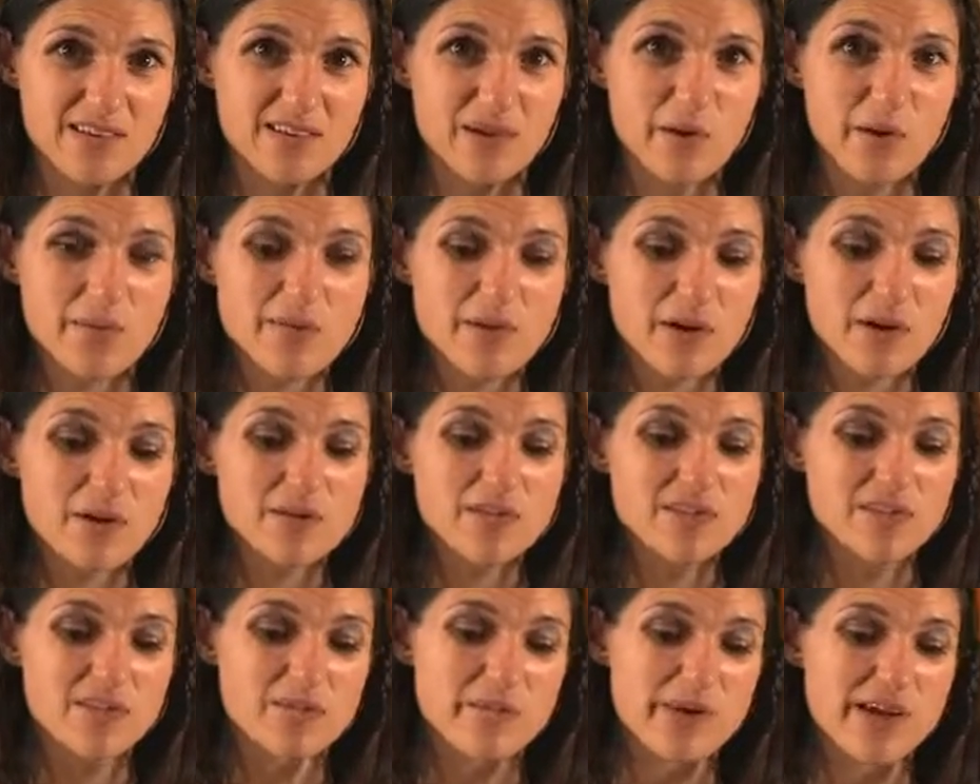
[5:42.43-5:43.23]
So I'm
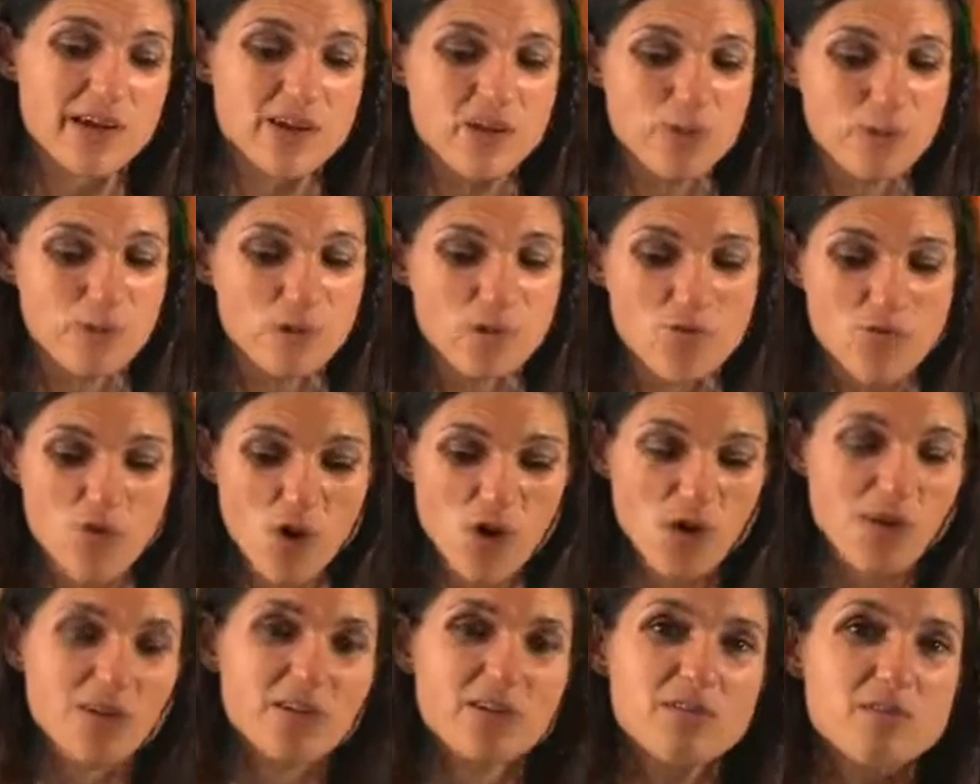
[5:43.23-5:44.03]
going to make a
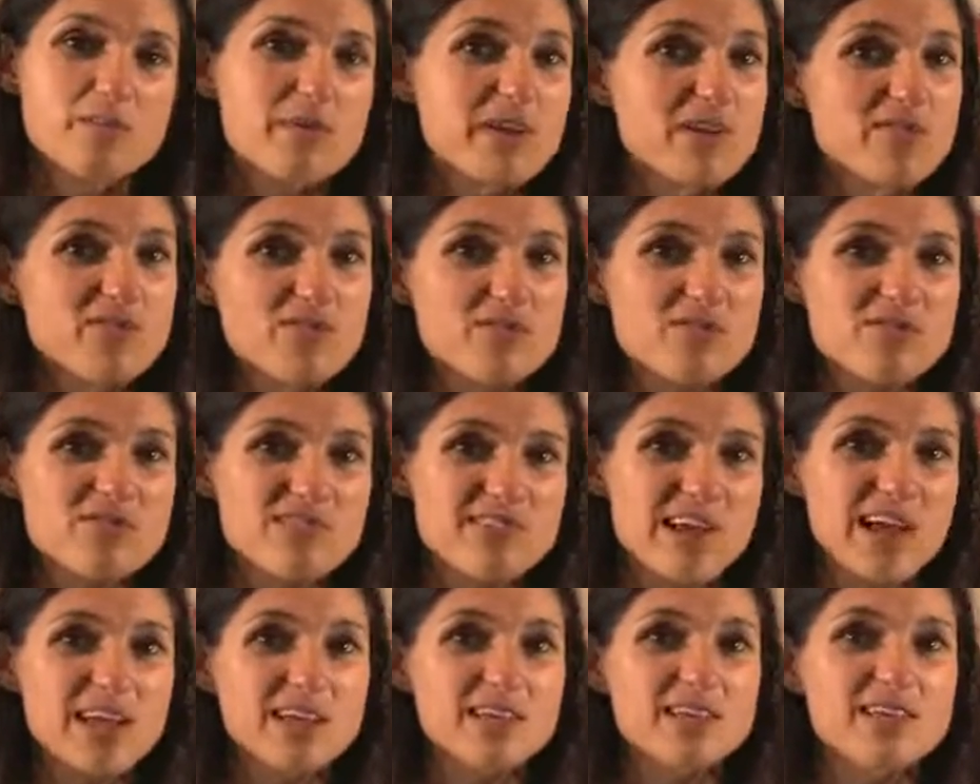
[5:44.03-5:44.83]
Moroccan beetroot
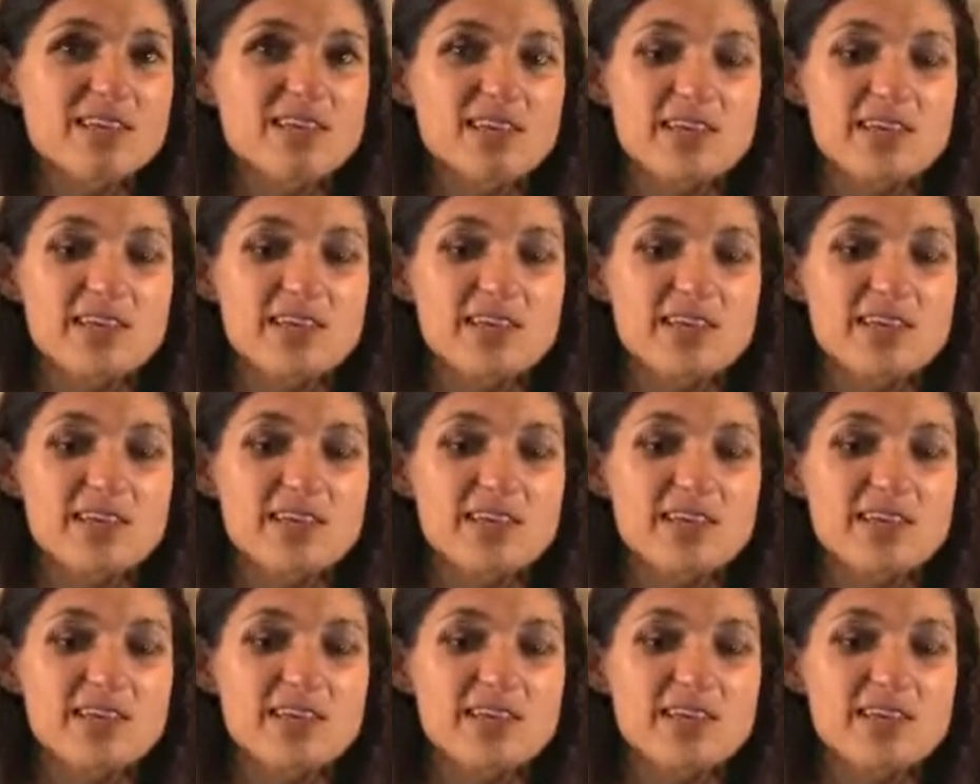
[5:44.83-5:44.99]
salad